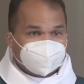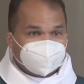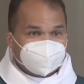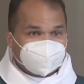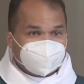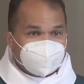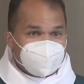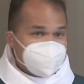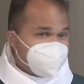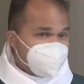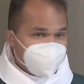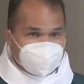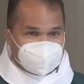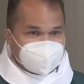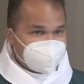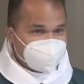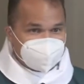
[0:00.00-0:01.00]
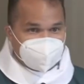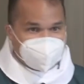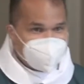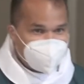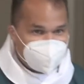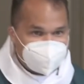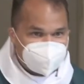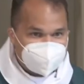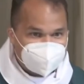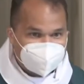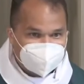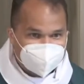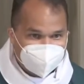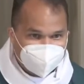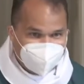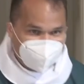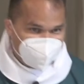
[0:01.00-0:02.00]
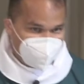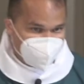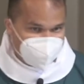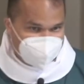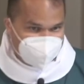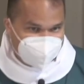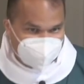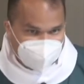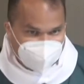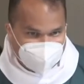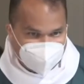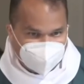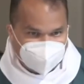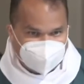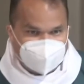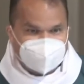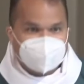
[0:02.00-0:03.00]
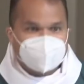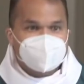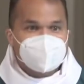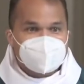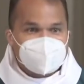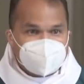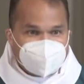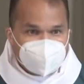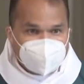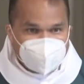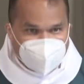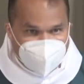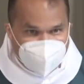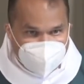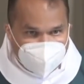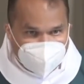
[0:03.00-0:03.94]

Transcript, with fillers: becomes the name of the very child she bears.